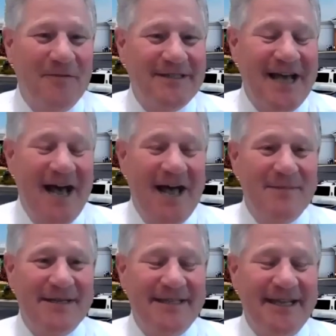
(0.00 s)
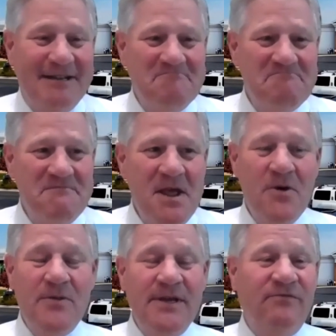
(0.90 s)
time is that,
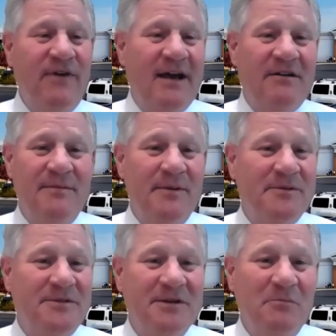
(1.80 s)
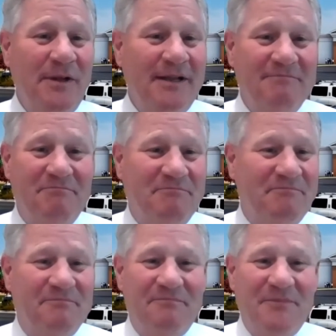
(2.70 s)
these faculty members, they're really
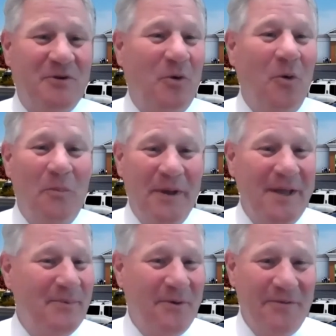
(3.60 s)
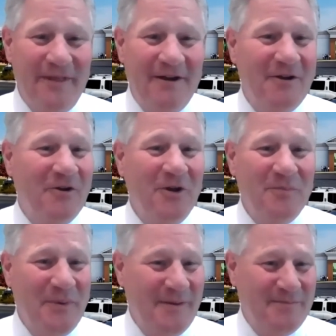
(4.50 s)
cool people. They're
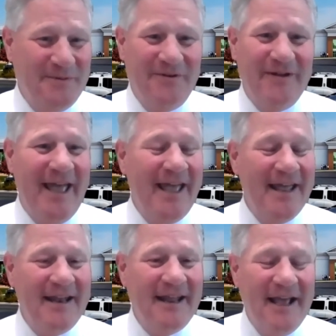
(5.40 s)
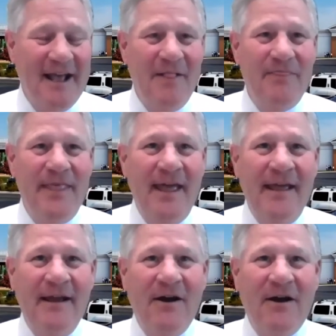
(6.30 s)
good people. And
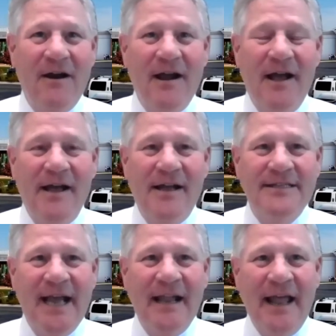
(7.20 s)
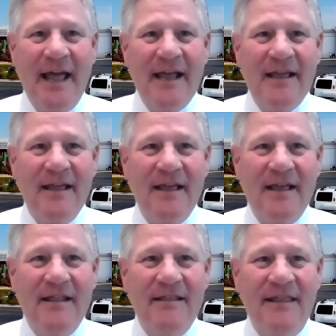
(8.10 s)
they are, it's kind of like
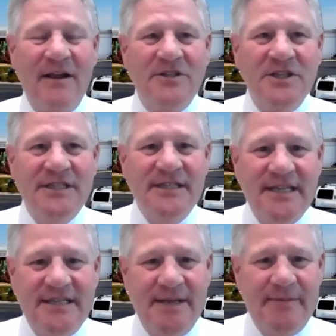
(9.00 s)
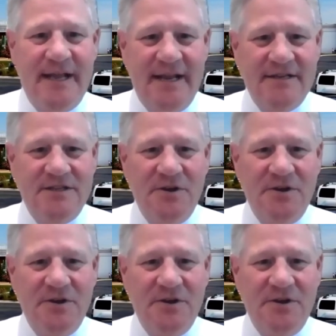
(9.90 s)
they're just as intimidated as